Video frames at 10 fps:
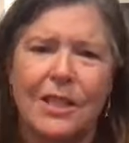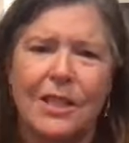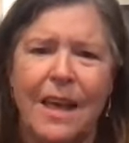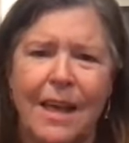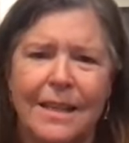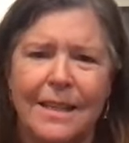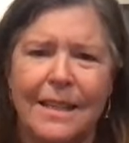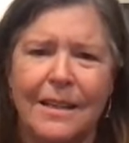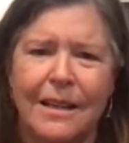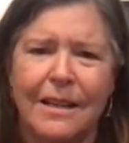and the
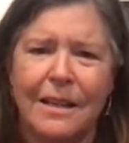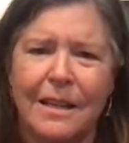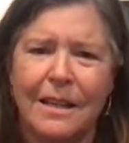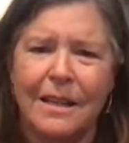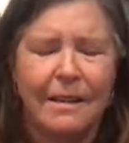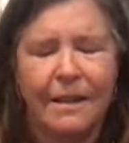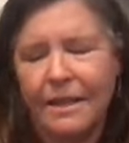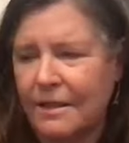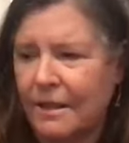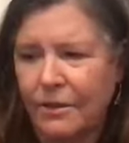idea,
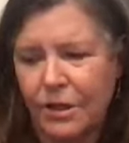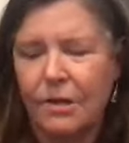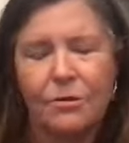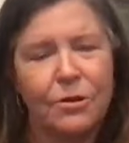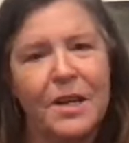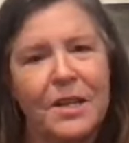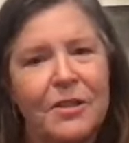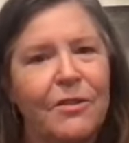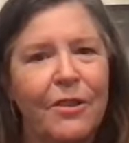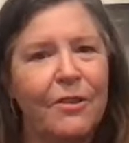they're so
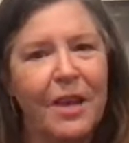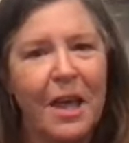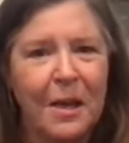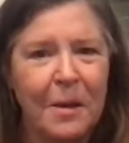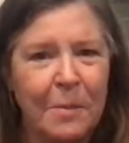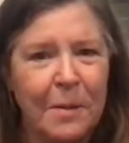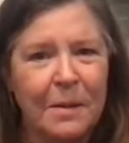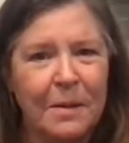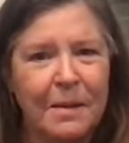stressed for their time.